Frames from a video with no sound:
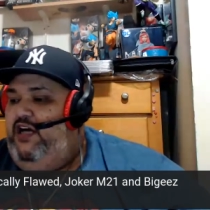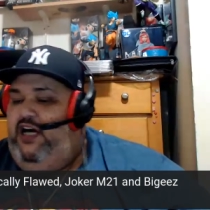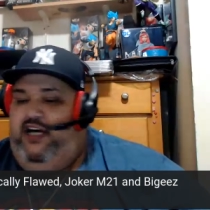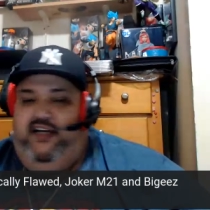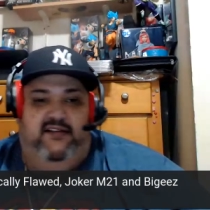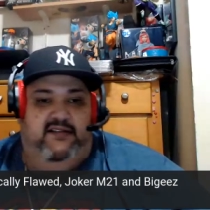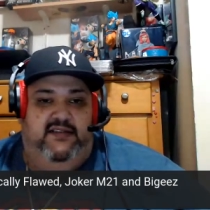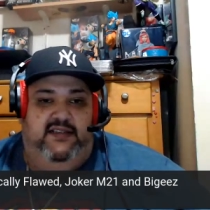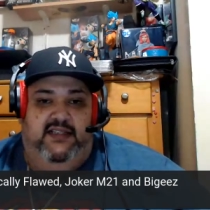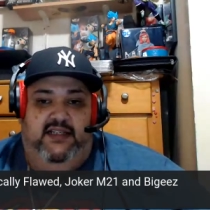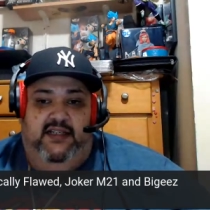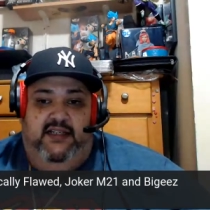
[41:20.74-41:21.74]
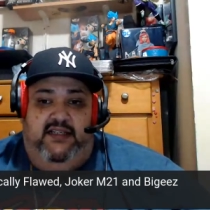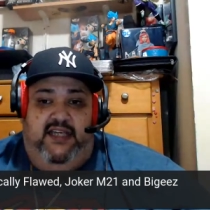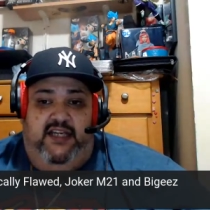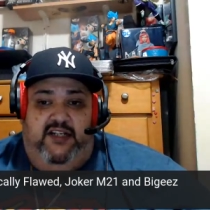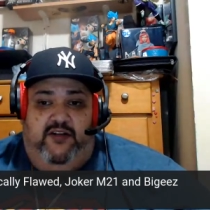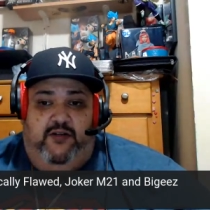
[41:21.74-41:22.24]
Uh,
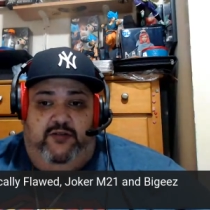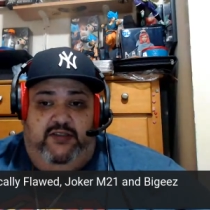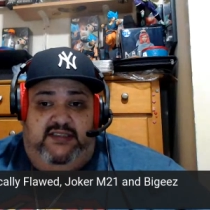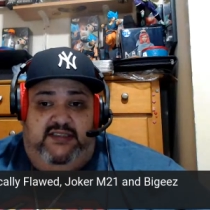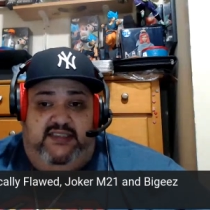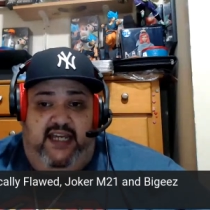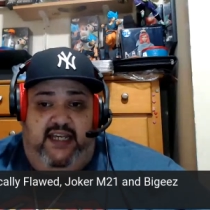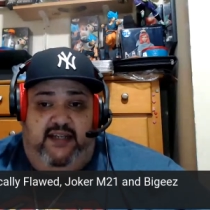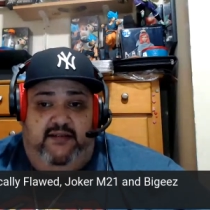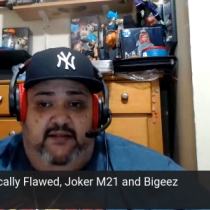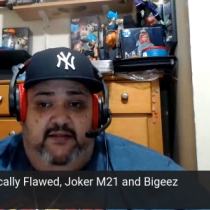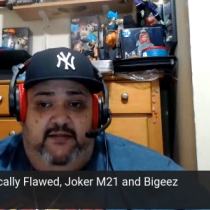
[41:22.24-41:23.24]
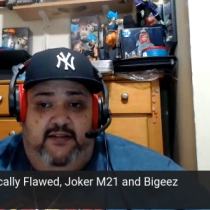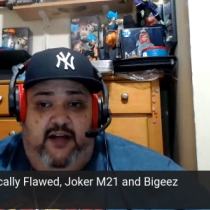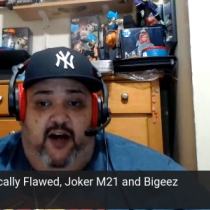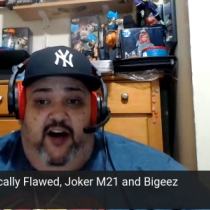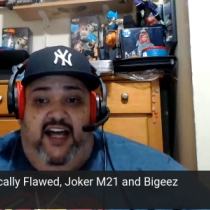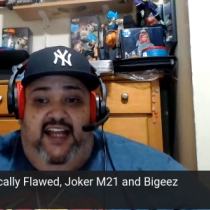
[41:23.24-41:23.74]
King of the Golden State.
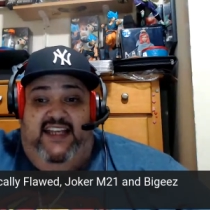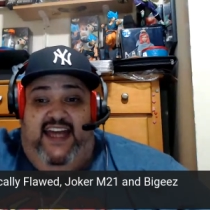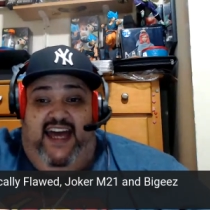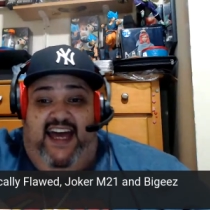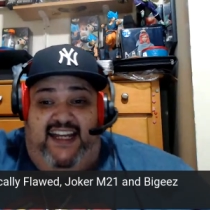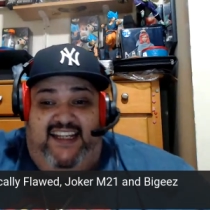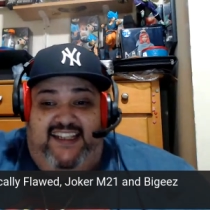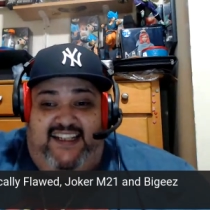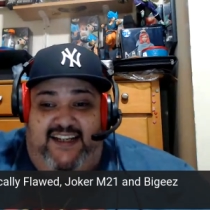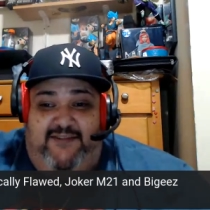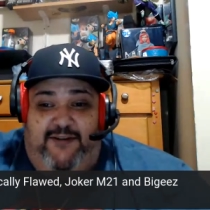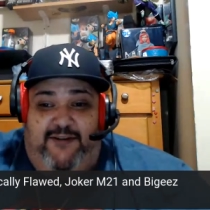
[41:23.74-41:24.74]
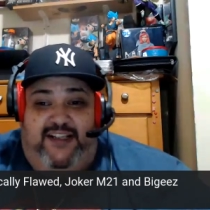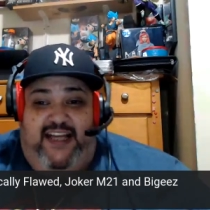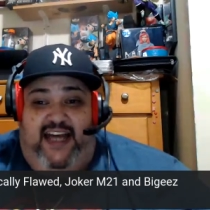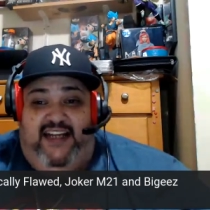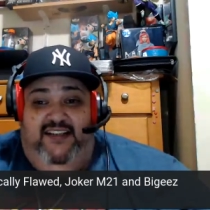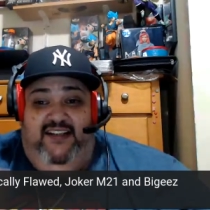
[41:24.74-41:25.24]
Oh he yeah, Helena. He wrote it.
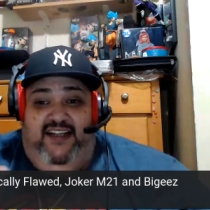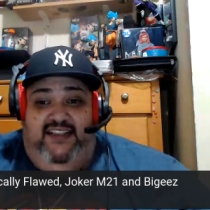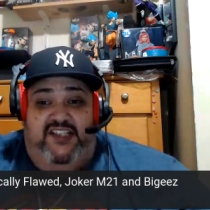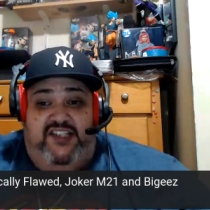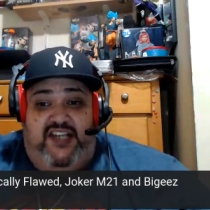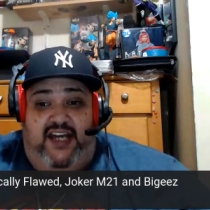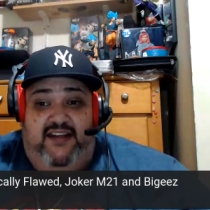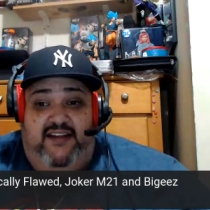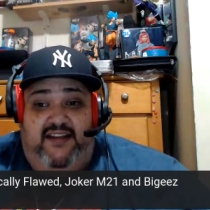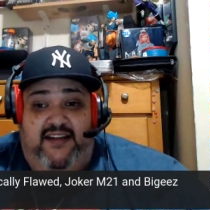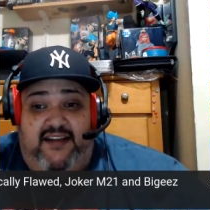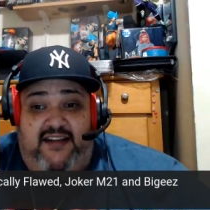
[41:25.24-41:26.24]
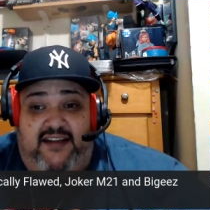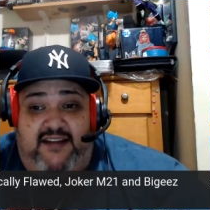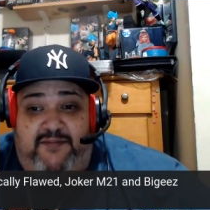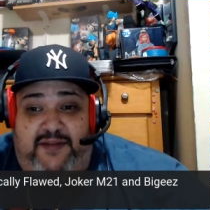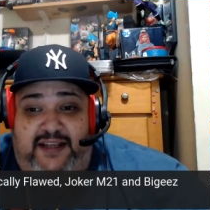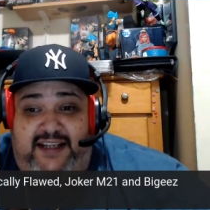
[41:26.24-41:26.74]
Yeah, I didn't look at the chat.
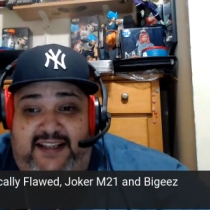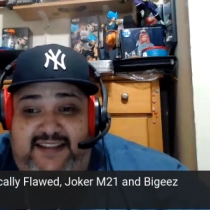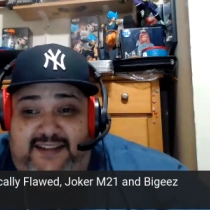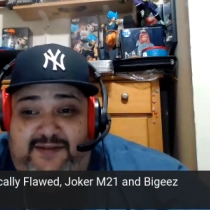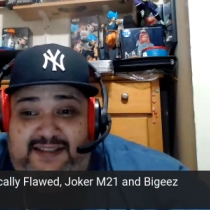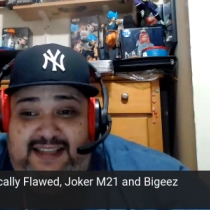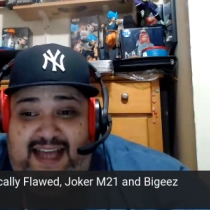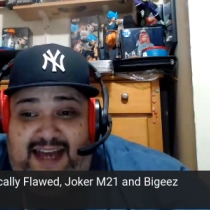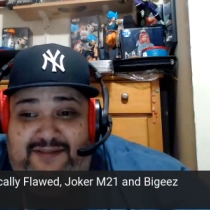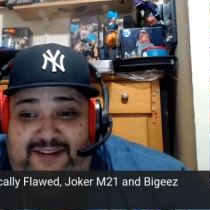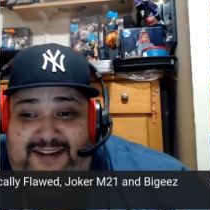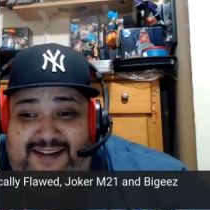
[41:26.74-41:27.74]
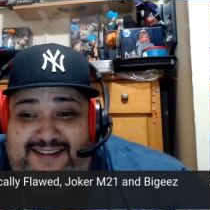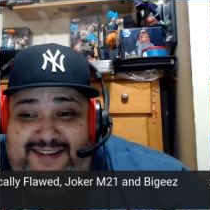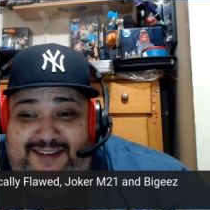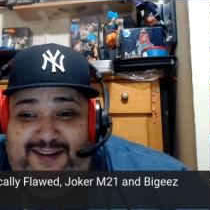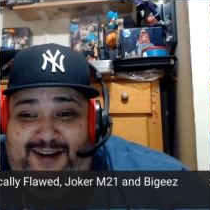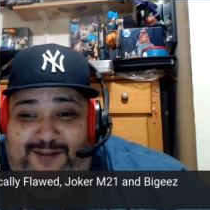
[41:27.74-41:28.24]
Yeah. Bigeez, you was laughing because you
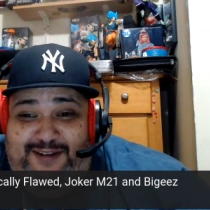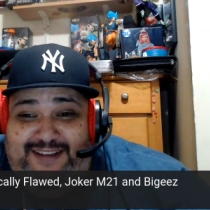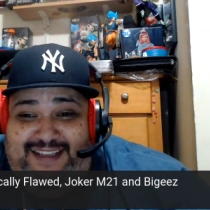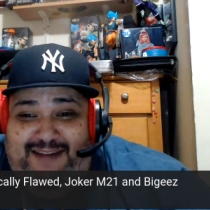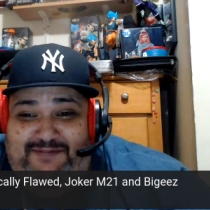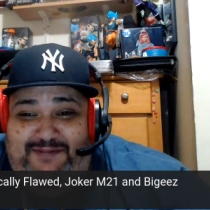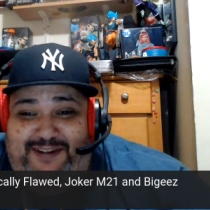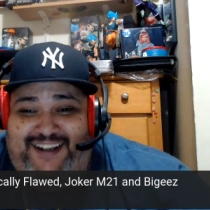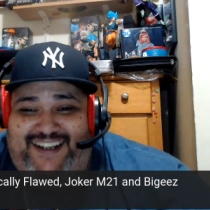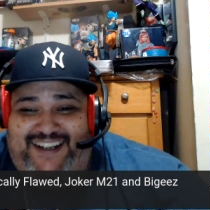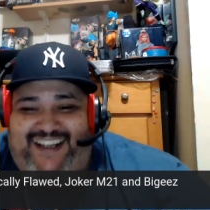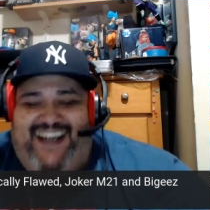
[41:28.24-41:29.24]
know I want that book.